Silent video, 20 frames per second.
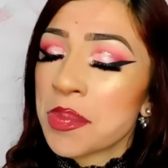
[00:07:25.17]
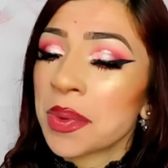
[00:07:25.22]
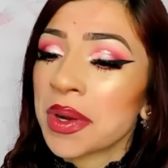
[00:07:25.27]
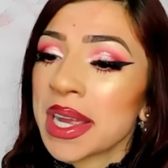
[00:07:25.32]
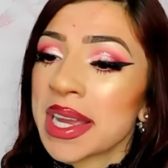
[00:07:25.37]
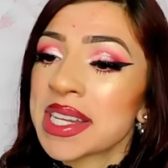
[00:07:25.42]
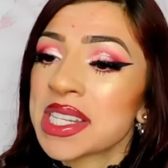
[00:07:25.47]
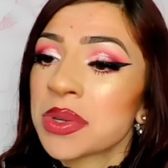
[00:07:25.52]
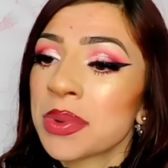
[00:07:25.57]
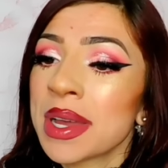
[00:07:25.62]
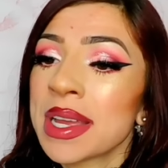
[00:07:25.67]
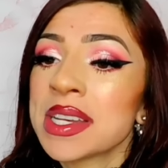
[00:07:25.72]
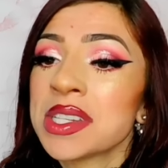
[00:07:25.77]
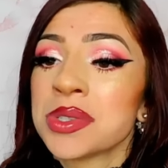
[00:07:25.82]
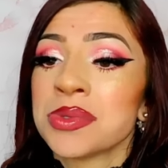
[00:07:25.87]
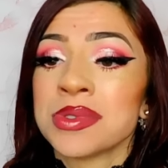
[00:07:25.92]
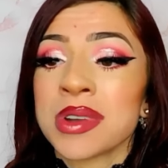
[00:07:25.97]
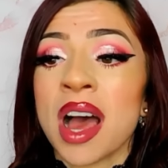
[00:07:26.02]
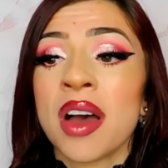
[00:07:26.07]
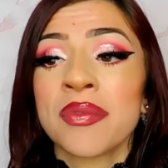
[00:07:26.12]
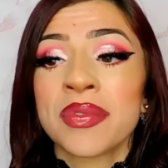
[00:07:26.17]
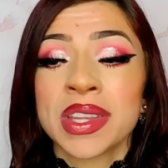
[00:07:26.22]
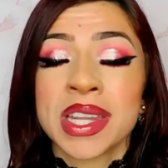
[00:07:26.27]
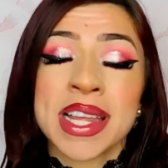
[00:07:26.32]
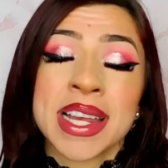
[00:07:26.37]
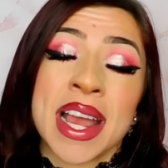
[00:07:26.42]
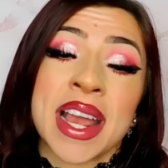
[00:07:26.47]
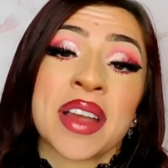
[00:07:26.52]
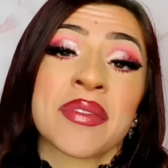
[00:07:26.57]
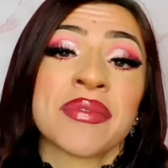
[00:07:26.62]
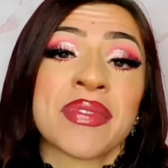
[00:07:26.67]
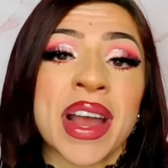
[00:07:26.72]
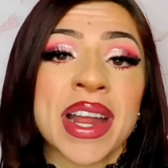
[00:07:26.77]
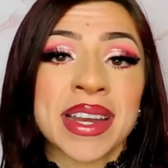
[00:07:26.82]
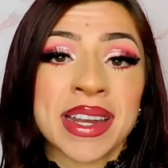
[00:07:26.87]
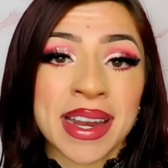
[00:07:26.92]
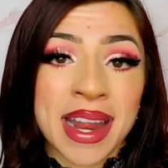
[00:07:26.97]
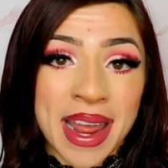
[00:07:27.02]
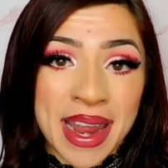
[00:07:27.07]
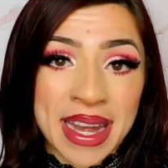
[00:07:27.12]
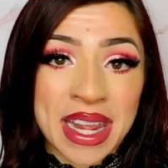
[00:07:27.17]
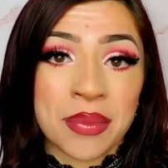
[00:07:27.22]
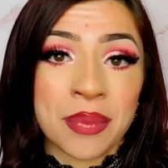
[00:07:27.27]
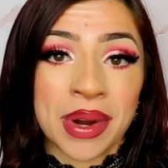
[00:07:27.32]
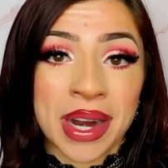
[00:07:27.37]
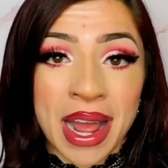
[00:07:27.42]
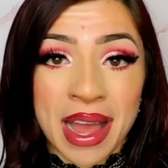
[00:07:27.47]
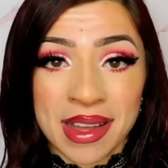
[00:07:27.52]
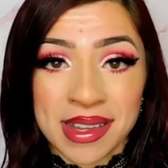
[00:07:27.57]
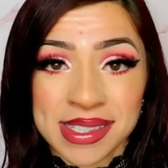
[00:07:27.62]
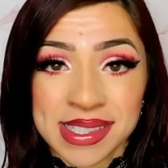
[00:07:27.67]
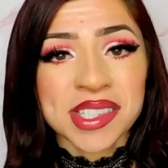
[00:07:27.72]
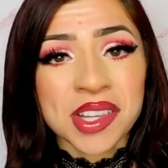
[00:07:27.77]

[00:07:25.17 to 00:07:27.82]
into it and do not feel like I can find it anywhere else.